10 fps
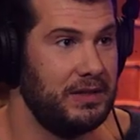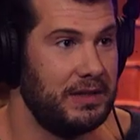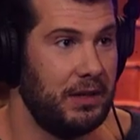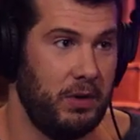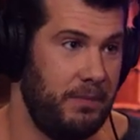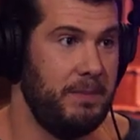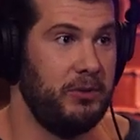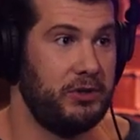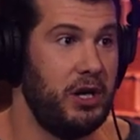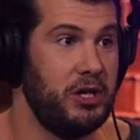Right. Like, well, people
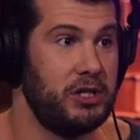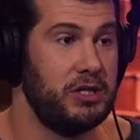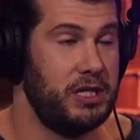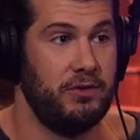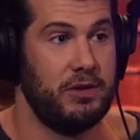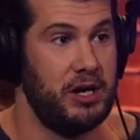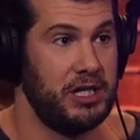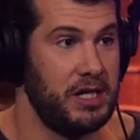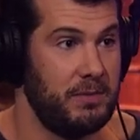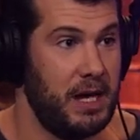search. Steven Crowder
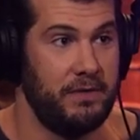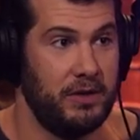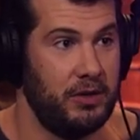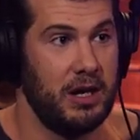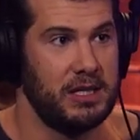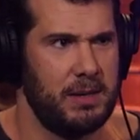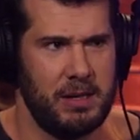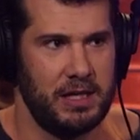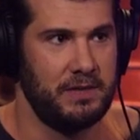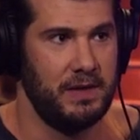changed my mind for the longest time. I
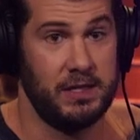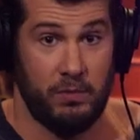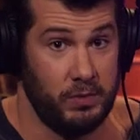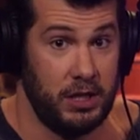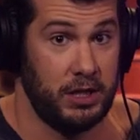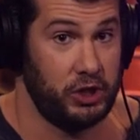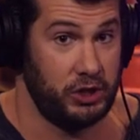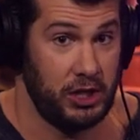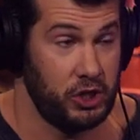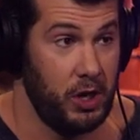think I fixed it.
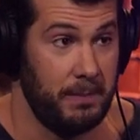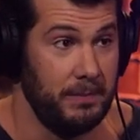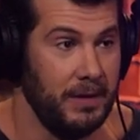Didn't show up.